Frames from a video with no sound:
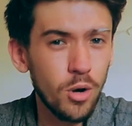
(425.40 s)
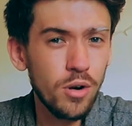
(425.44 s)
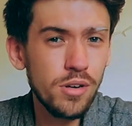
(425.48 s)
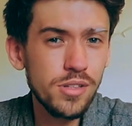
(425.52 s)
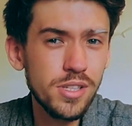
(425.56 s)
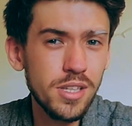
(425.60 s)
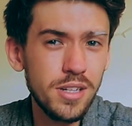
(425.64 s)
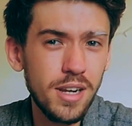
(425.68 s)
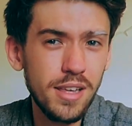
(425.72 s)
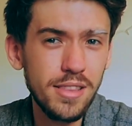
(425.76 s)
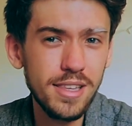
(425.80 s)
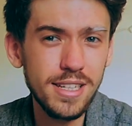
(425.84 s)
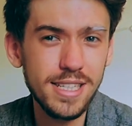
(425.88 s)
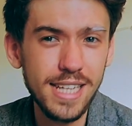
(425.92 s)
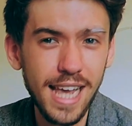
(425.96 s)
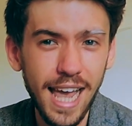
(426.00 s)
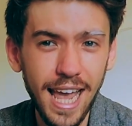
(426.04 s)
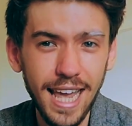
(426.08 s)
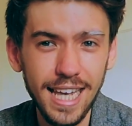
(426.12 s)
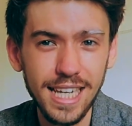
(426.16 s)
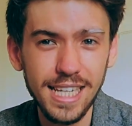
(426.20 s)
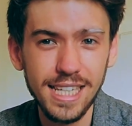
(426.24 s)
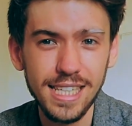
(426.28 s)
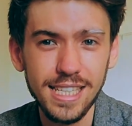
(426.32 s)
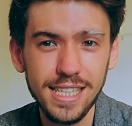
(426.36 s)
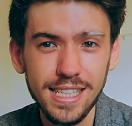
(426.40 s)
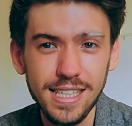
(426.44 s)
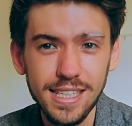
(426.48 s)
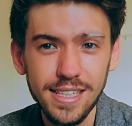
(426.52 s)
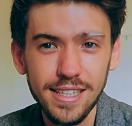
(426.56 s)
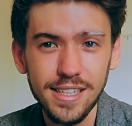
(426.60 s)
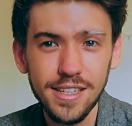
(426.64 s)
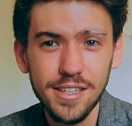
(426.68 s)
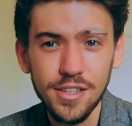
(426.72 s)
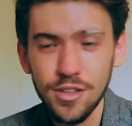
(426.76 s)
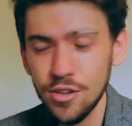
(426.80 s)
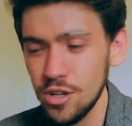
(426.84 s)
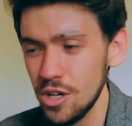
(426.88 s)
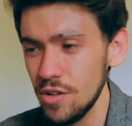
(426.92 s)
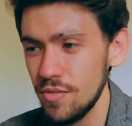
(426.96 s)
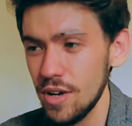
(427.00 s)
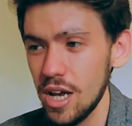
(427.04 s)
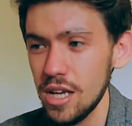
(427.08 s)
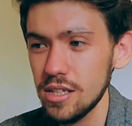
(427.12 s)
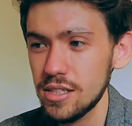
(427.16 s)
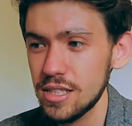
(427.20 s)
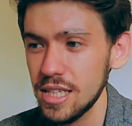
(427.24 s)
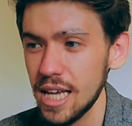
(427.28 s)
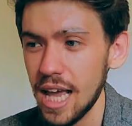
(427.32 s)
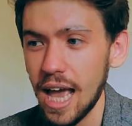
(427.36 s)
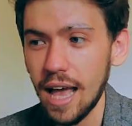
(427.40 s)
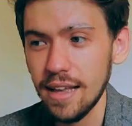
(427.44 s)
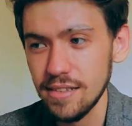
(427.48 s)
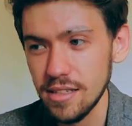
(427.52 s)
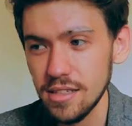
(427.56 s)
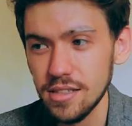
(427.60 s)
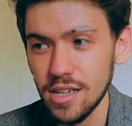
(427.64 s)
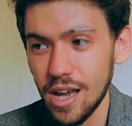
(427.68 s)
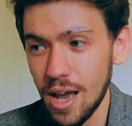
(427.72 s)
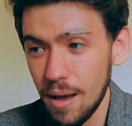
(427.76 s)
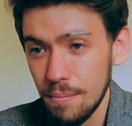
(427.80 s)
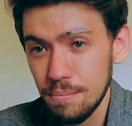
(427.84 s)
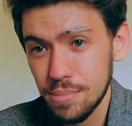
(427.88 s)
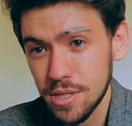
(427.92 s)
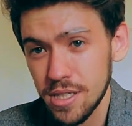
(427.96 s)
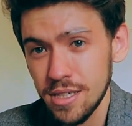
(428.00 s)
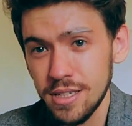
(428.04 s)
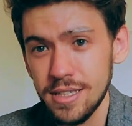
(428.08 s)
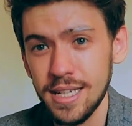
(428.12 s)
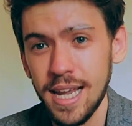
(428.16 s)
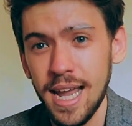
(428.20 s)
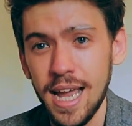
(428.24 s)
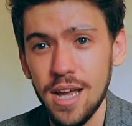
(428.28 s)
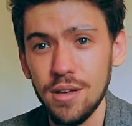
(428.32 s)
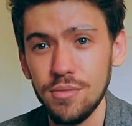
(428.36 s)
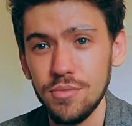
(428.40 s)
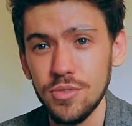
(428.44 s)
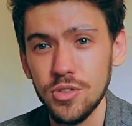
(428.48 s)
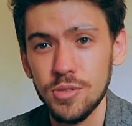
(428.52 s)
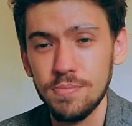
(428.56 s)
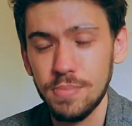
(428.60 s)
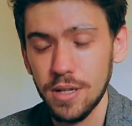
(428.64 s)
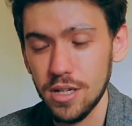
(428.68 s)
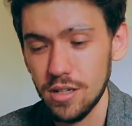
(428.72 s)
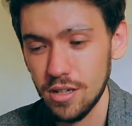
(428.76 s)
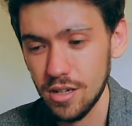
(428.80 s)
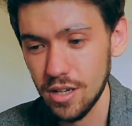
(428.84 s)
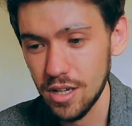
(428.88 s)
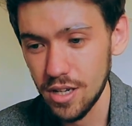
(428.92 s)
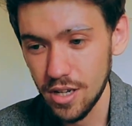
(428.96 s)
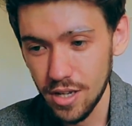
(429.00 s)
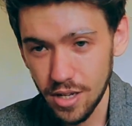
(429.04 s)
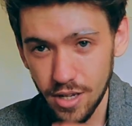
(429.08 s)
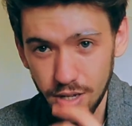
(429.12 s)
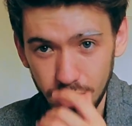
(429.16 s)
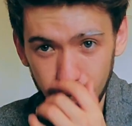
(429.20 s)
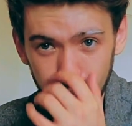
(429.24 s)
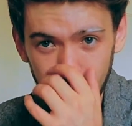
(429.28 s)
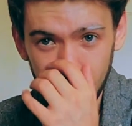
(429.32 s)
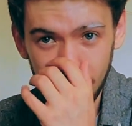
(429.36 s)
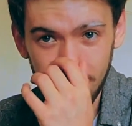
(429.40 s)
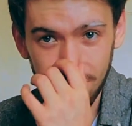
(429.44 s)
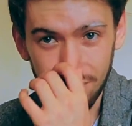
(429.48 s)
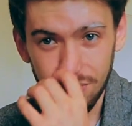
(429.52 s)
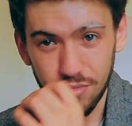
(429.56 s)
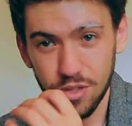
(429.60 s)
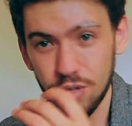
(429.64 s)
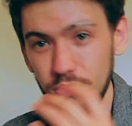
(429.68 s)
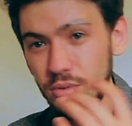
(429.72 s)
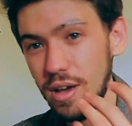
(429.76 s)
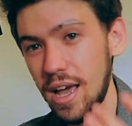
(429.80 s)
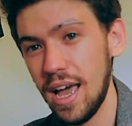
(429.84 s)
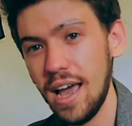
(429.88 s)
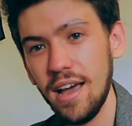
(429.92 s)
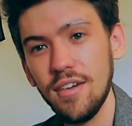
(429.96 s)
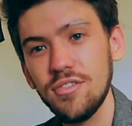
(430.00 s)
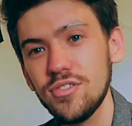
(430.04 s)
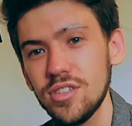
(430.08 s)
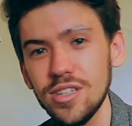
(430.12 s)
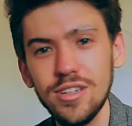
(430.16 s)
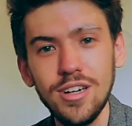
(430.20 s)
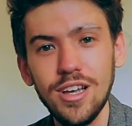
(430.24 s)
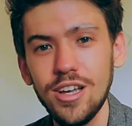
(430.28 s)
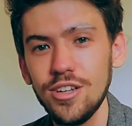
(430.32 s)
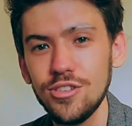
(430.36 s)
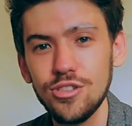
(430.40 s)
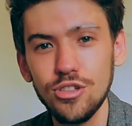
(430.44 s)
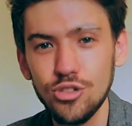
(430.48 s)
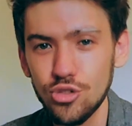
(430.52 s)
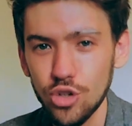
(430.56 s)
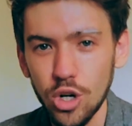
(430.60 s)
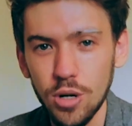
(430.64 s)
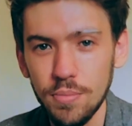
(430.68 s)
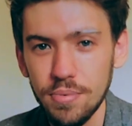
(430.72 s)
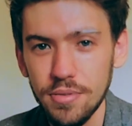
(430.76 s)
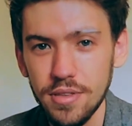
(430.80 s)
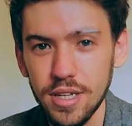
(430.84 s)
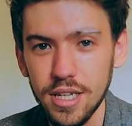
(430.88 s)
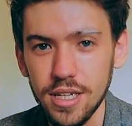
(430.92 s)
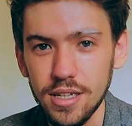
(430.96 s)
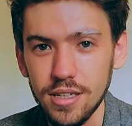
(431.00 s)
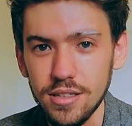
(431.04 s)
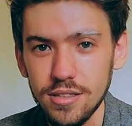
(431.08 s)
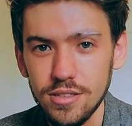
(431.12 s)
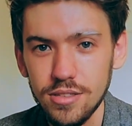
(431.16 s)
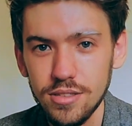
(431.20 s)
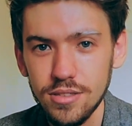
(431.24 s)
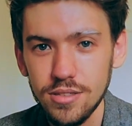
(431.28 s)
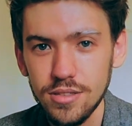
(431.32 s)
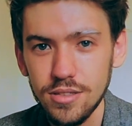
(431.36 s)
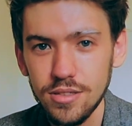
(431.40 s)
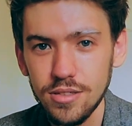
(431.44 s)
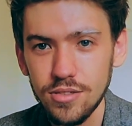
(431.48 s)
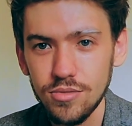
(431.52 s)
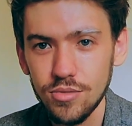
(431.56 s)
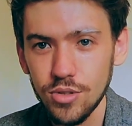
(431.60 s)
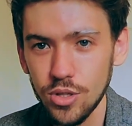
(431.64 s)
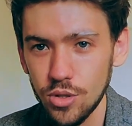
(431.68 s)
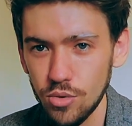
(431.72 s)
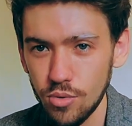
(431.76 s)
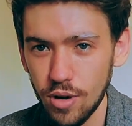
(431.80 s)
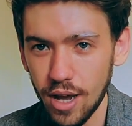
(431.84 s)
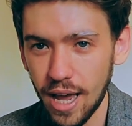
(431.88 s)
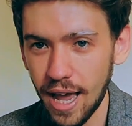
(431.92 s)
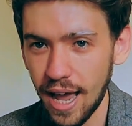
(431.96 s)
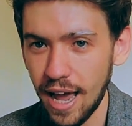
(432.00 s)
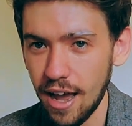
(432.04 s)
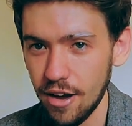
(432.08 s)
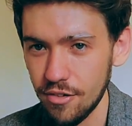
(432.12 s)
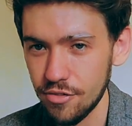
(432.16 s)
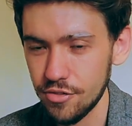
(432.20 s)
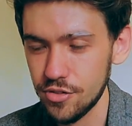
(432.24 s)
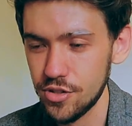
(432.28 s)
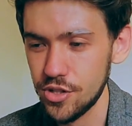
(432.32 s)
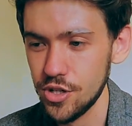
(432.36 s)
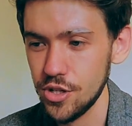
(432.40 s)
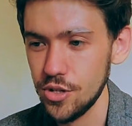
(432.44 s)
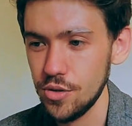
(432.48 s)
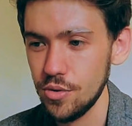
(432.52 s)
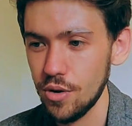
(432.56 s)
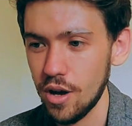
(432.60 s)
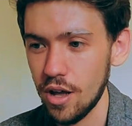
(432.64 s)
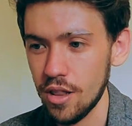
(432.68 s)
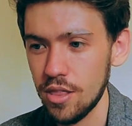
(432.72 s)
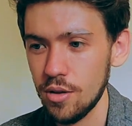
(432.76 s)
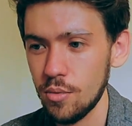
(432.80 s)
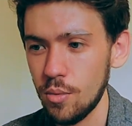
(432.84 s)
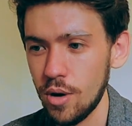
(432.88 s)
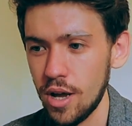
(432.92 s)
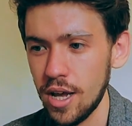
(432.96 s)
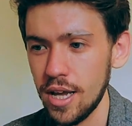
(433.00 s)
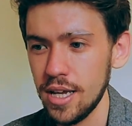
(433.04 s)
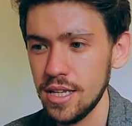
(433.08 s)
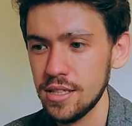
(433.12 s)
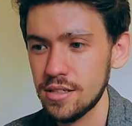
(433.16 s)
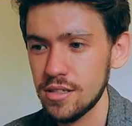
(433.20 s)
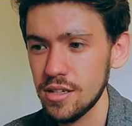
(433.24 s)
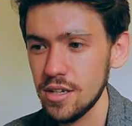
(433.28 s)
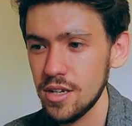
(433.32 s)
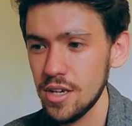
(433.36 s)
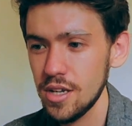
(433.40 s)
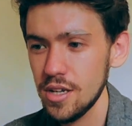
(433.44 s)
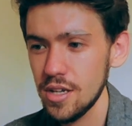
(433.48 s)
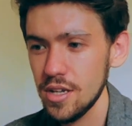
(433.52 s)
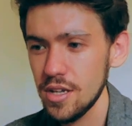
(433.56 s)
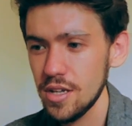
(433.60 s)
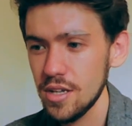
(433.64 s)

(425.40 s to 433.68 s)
Tomorrow's another day. University has its ups and downs, but you have to learn to drop things. You have to, otherwise